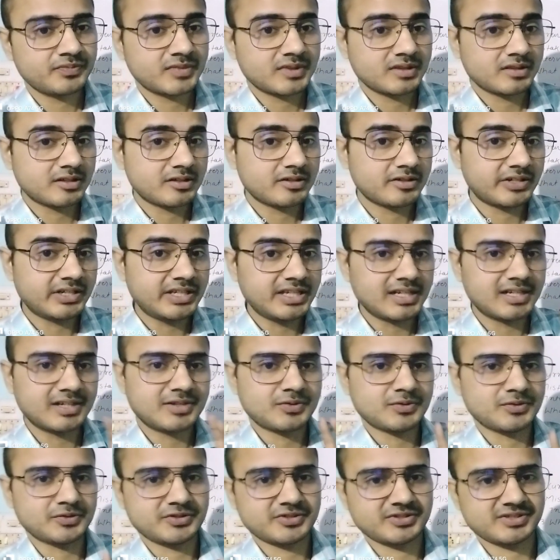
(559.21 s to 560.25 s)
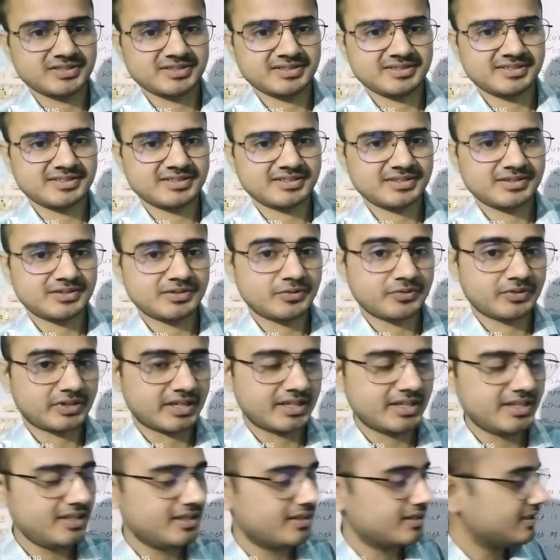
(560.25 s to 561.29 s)
the real questions.
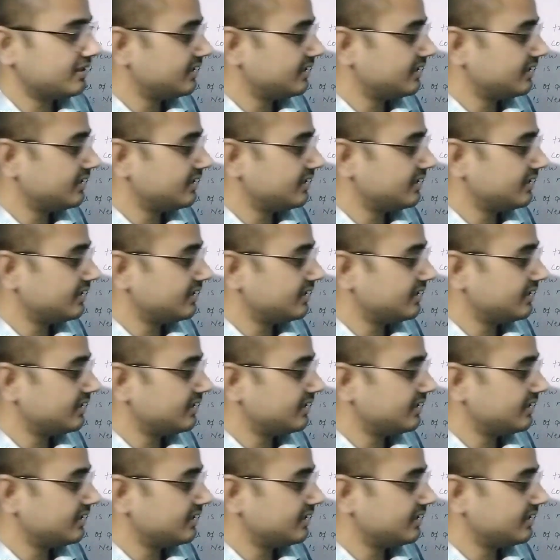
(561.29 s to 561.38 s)
Okay.